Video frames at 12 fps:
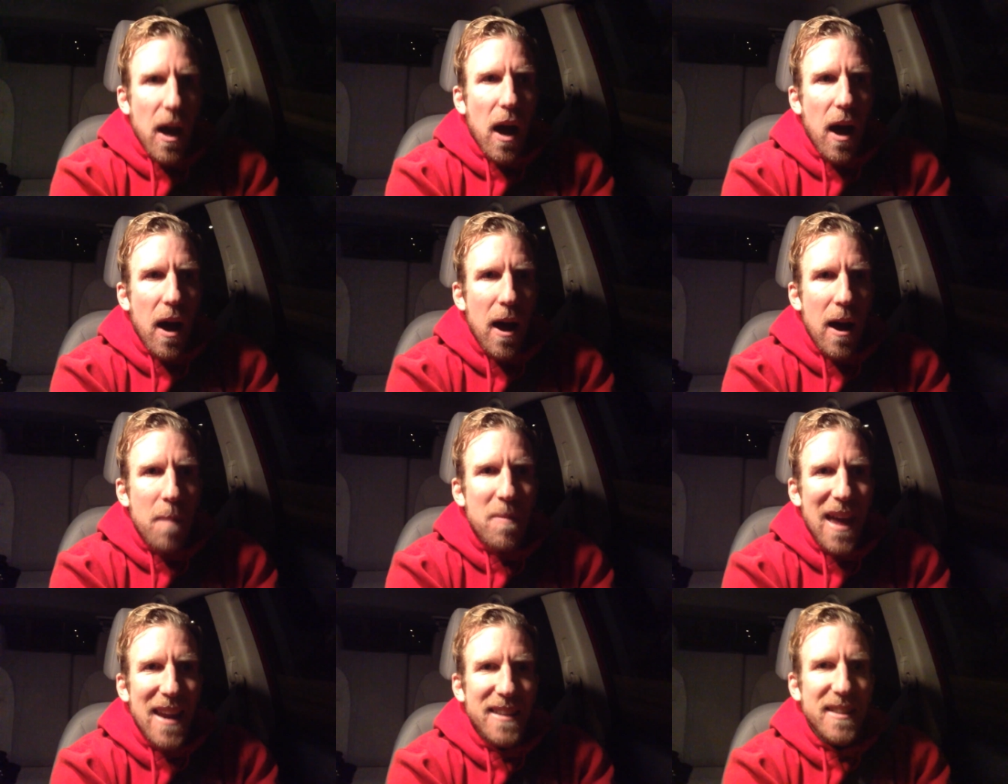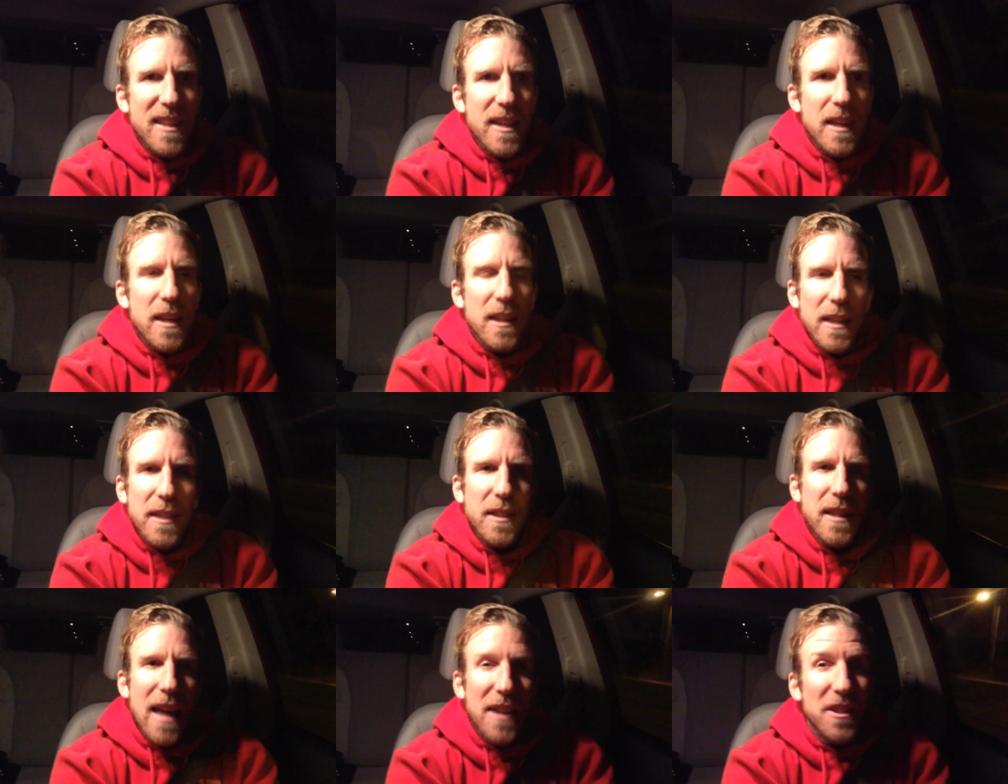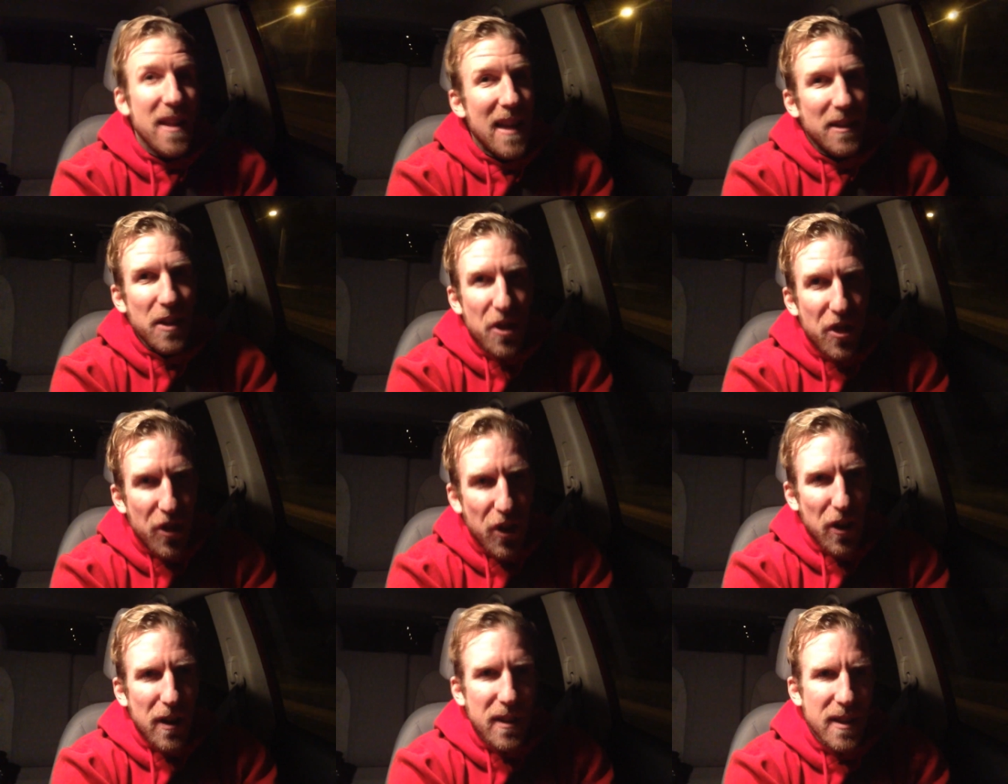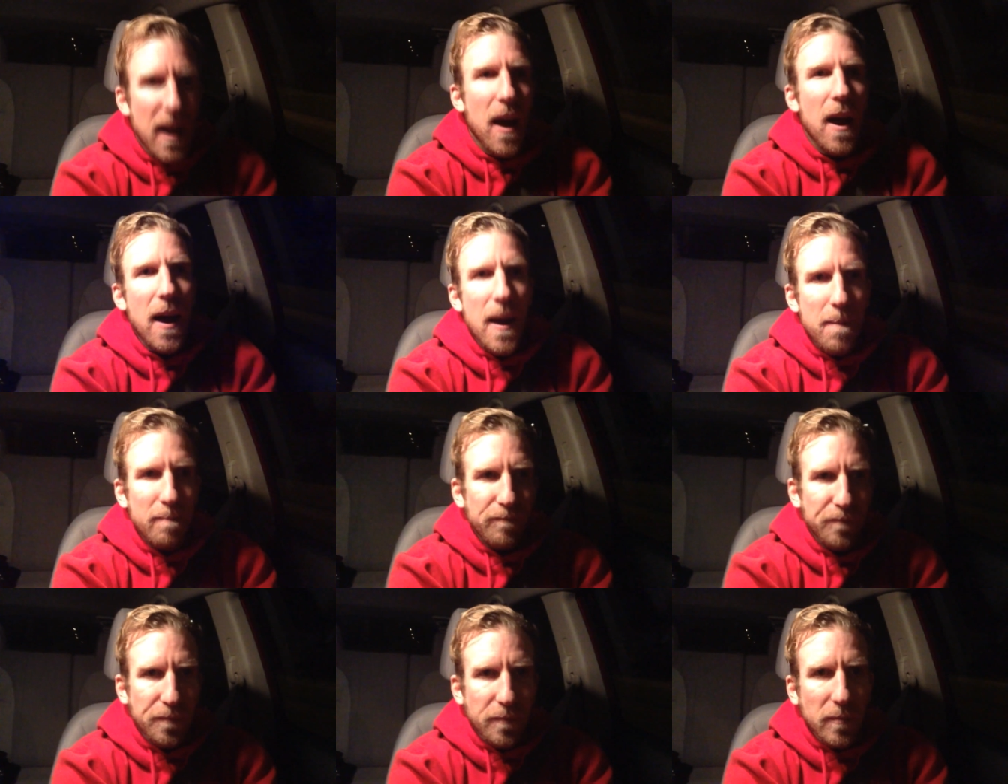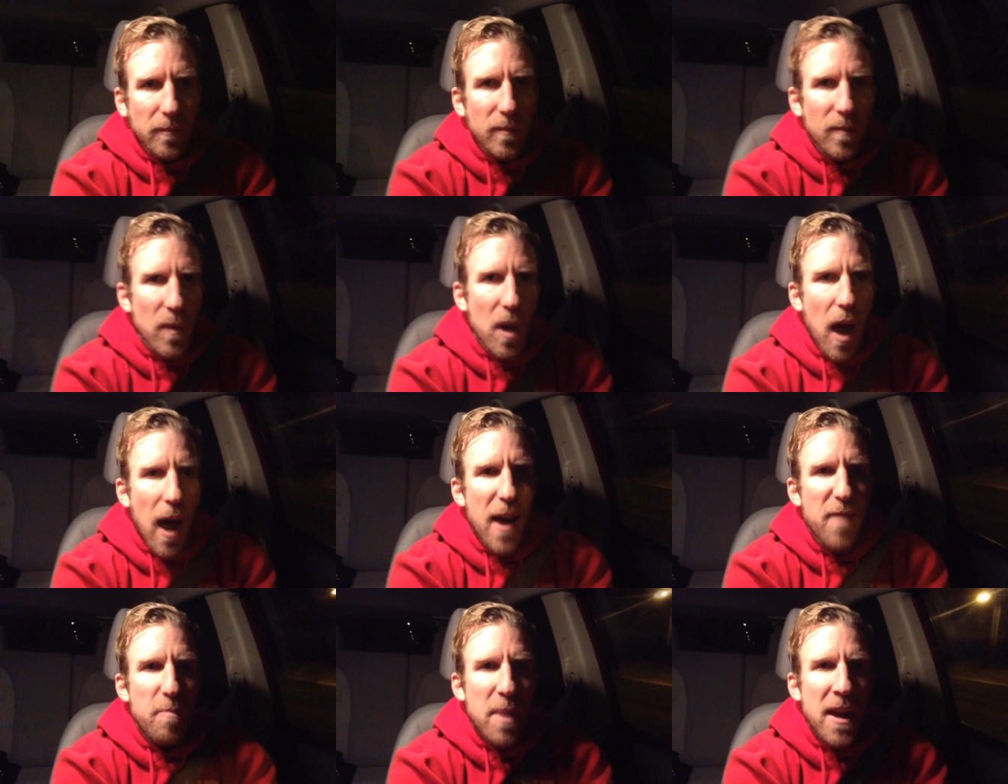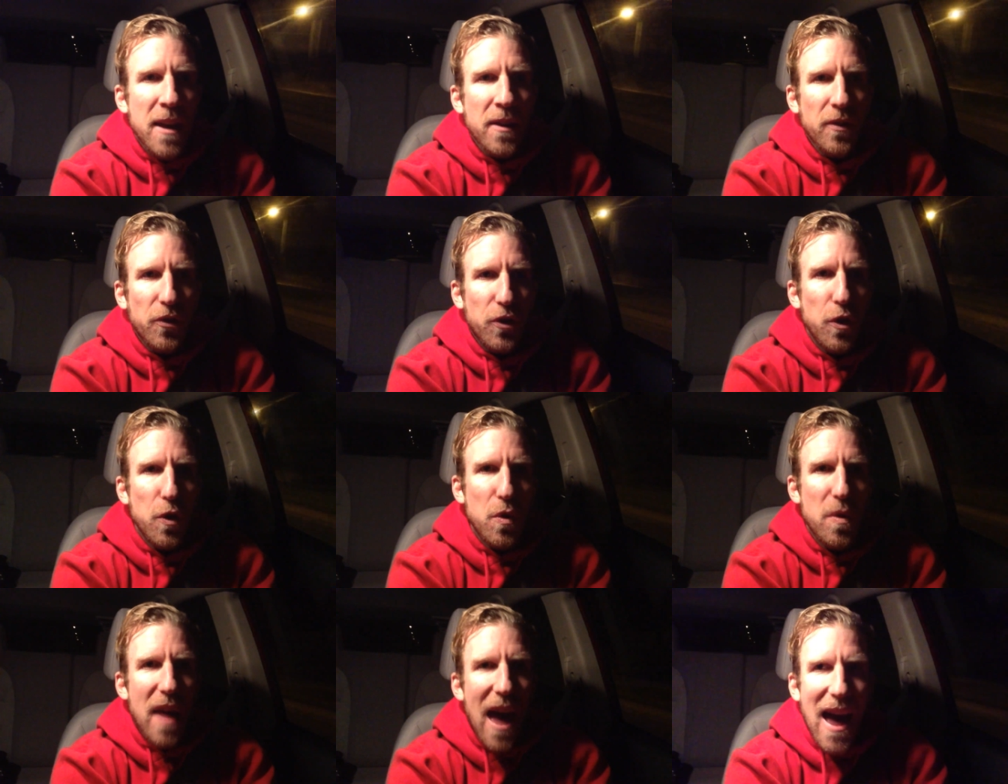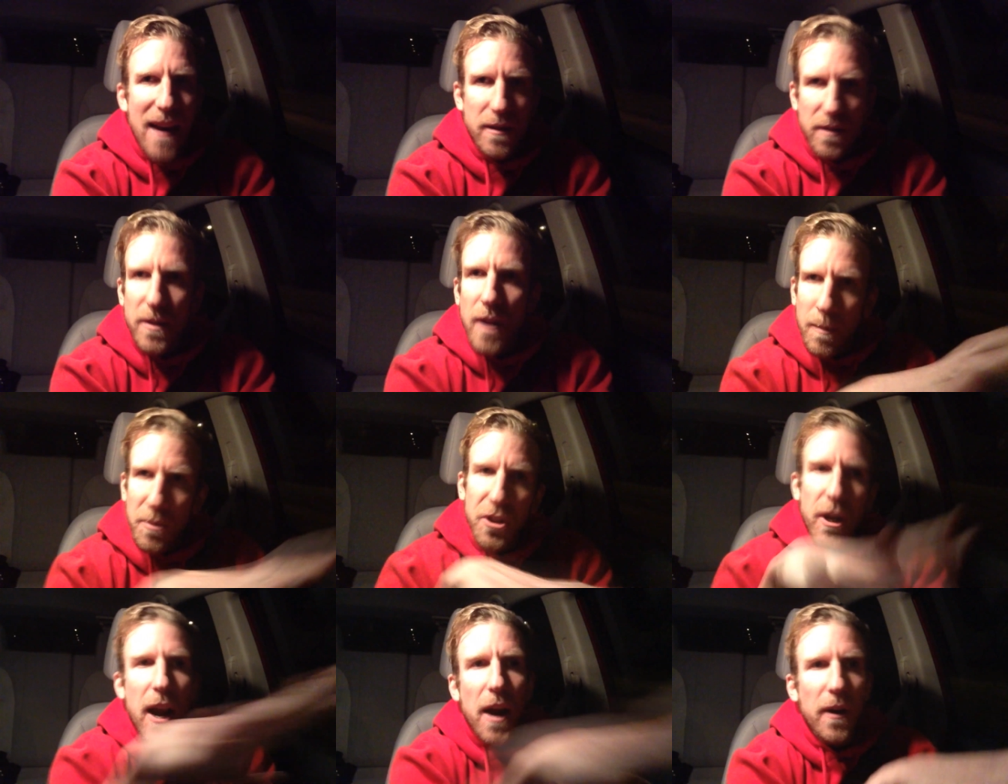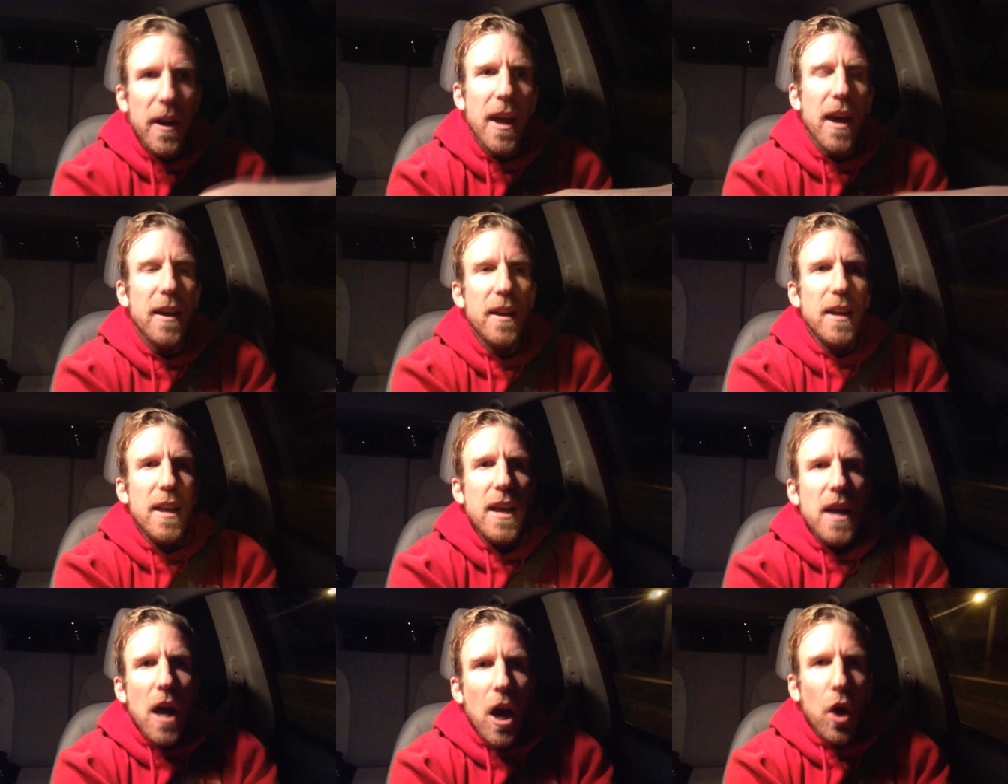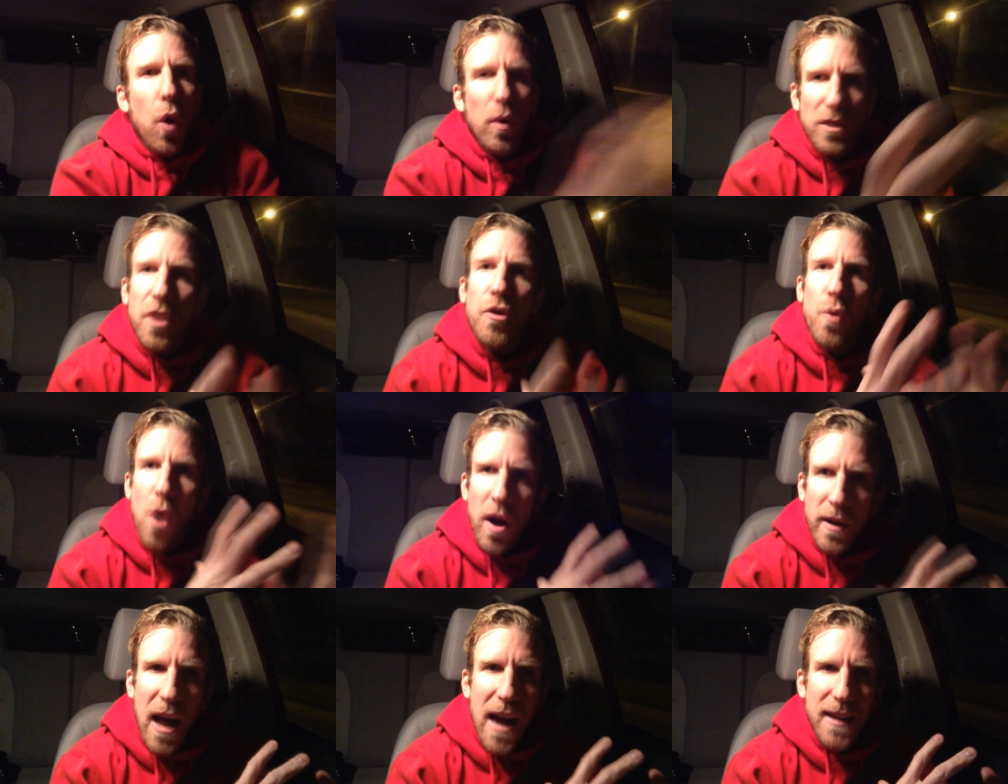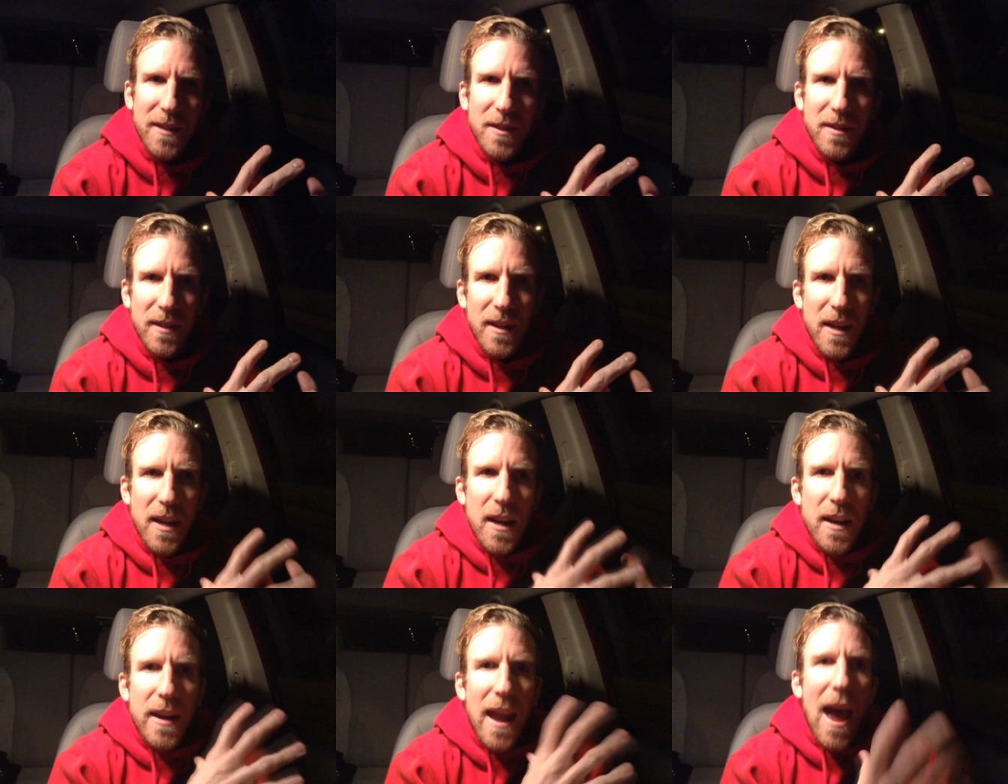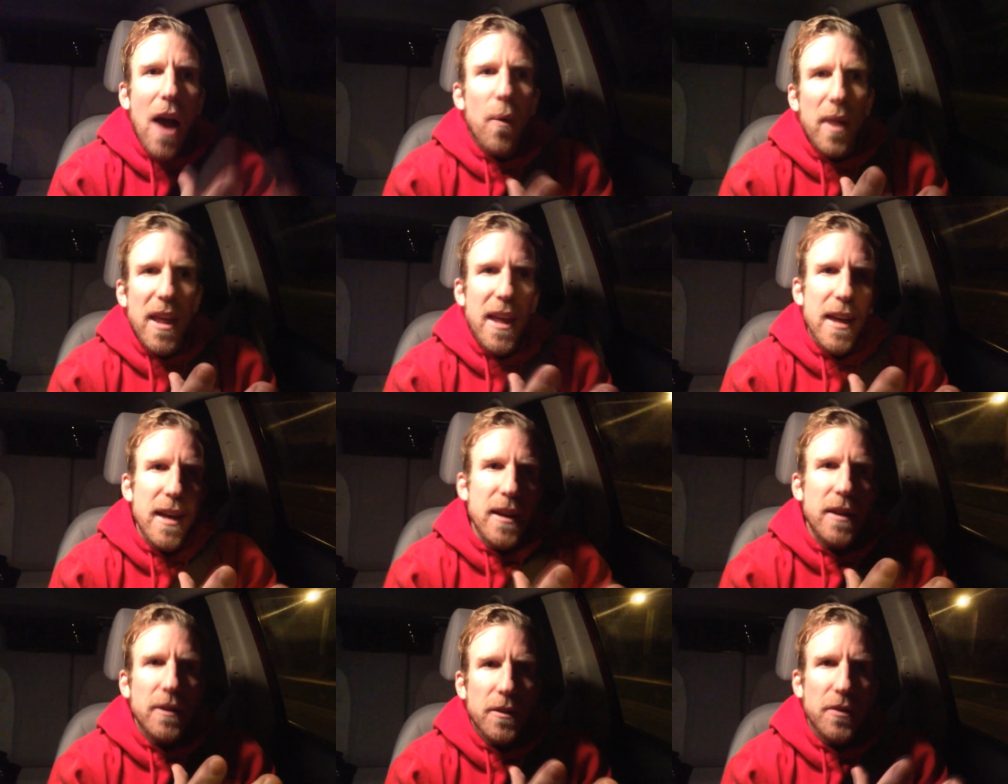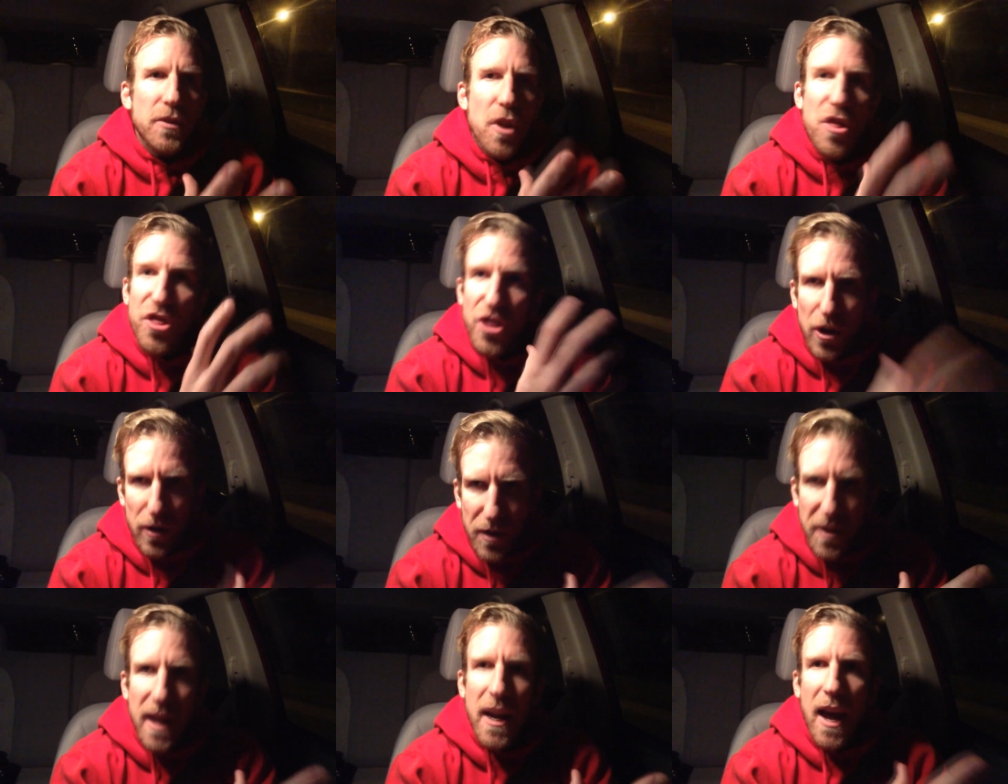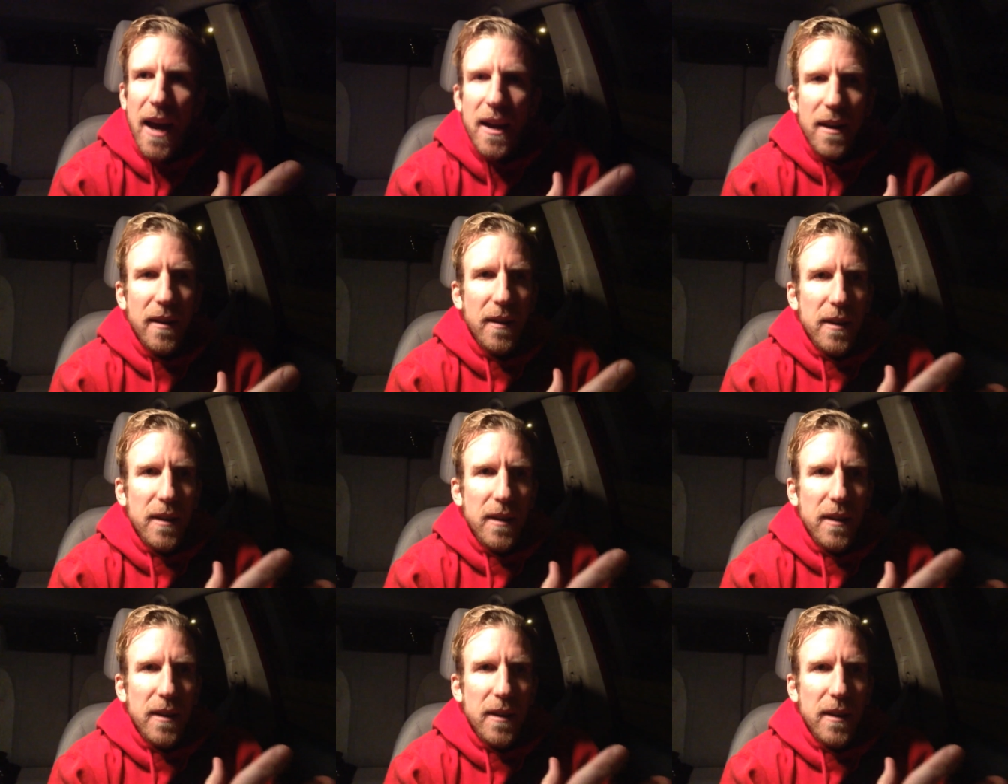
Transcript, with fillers: um, that is the let's see. Actually, that's the third time I've been to that dumpster area. Of course, on the wrong nights. Now it is Thursday night